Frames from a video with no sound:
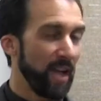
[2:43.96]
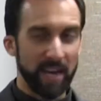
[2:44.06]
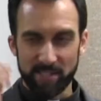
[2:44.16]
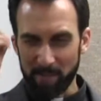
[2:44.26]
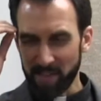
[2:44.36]

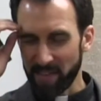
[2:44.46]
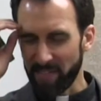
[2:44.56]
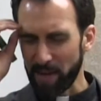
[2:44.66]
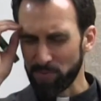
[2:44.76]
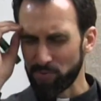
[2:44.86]
And something like
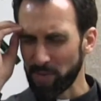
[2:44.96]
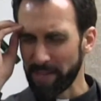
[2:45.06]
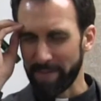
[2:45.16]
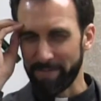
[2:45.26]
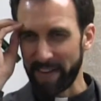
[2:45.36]
that was
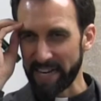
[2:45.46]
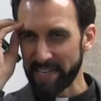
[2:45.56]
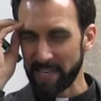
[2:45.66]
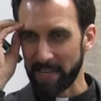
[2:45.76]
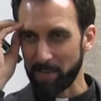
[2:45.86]
really
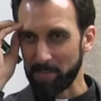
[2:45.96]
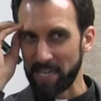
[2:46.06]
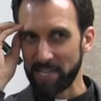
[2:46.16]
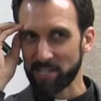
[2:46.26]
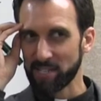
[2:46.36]
affecting him. I
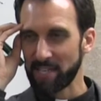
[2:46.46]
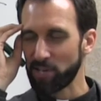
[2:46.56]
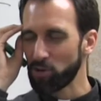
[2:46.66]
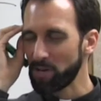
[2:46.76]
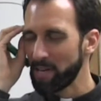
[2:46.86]
mean, he just, he
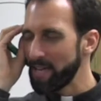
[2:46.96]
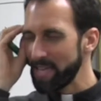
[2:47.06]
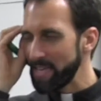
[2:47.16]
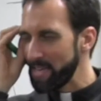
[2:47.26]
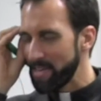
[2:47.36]
couldn't,
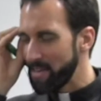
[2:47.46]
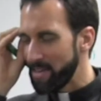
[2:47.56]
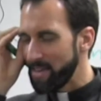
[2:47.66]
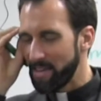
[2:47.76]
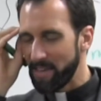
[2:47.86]

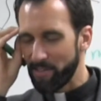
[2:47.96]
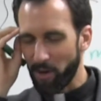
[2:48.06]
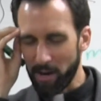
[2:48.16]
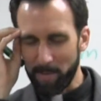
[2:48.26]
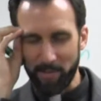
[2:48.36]
he, he
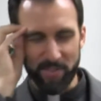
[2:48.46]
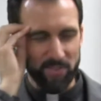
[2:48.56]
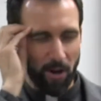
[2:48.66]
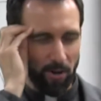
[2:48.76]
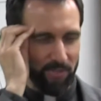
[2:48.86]
thought about
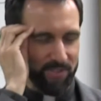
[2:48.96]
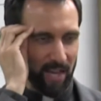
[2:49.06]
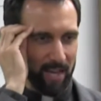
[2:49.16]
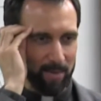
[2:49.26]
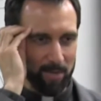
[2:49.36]
this all the
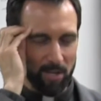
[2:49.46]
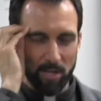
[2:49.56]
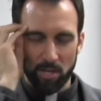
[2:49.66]
time.